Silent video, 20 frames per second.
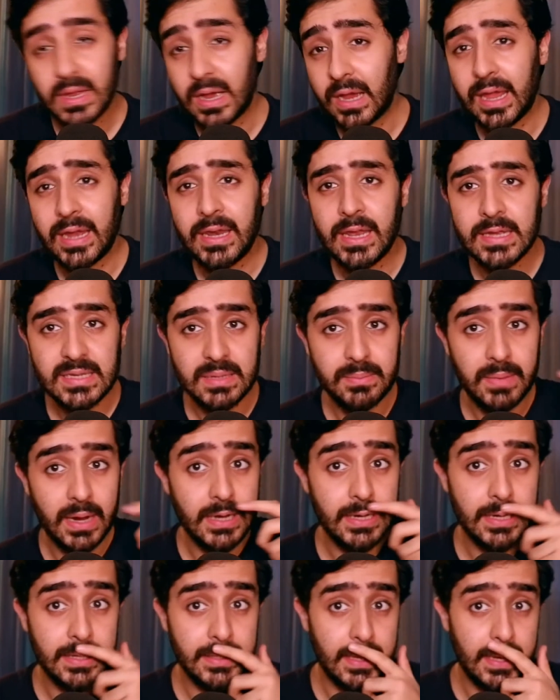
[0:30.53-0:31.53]
Again, here's a
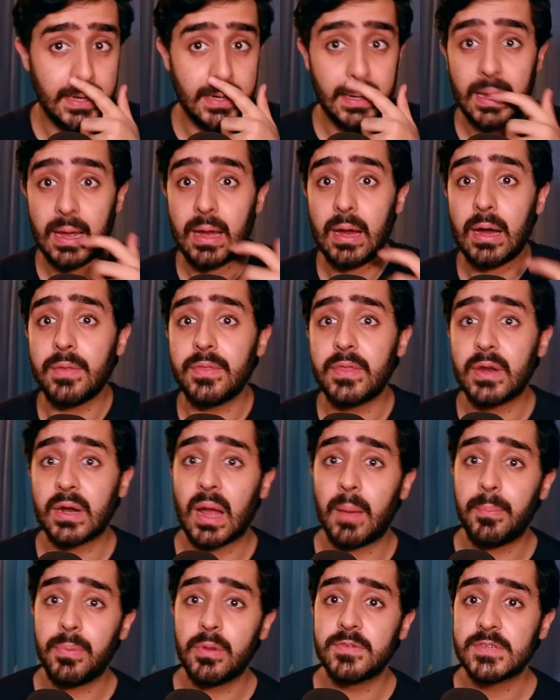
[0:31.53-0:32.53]
reminder that there are a
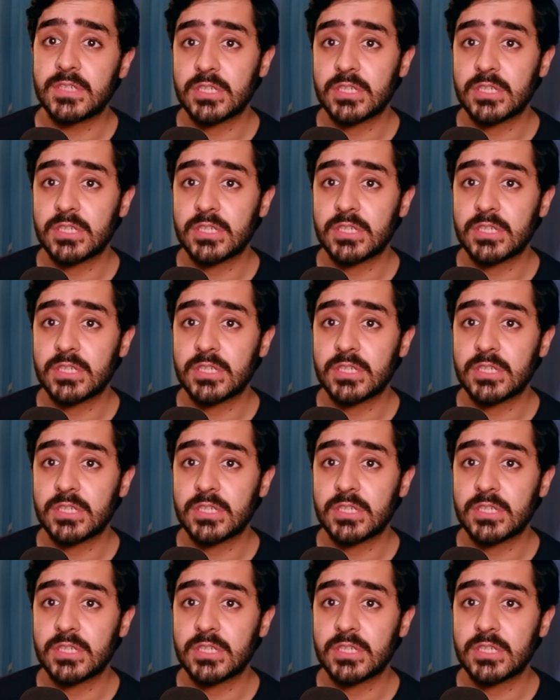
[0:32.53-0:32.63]
couple of